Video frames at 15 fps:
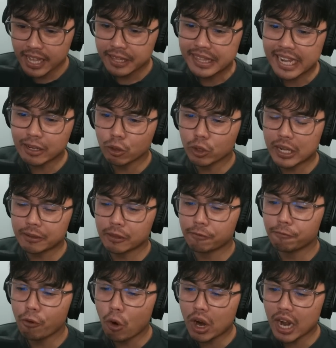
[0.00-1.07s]
Then look at the
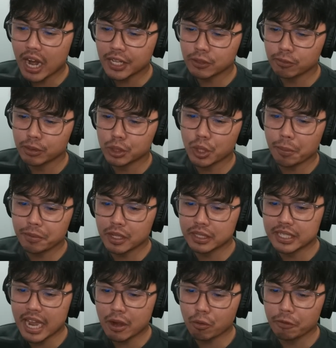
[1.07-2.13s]
4 cards from the top of your
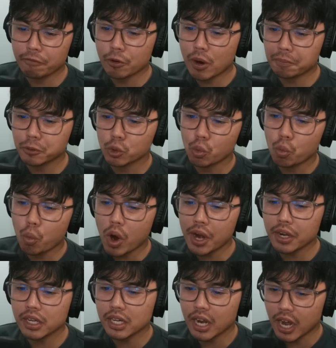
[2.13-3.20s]
deck, reveal up to
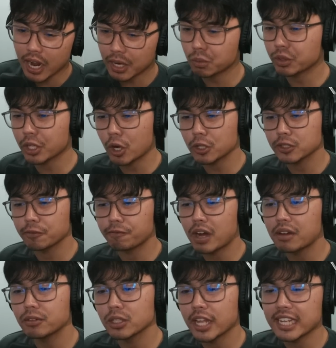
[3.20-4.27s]
1 card with a cost of
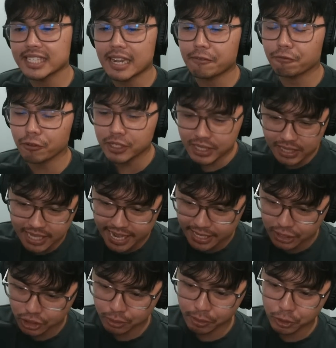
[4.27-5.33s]
5 or less and Freezer Clan in
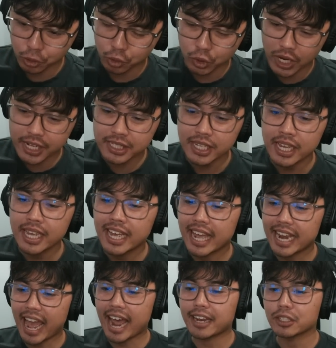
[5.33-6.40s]
its special traits, and
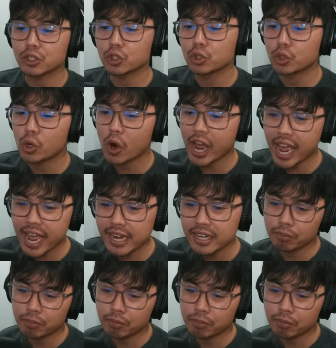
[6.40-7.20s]
add it to your hand.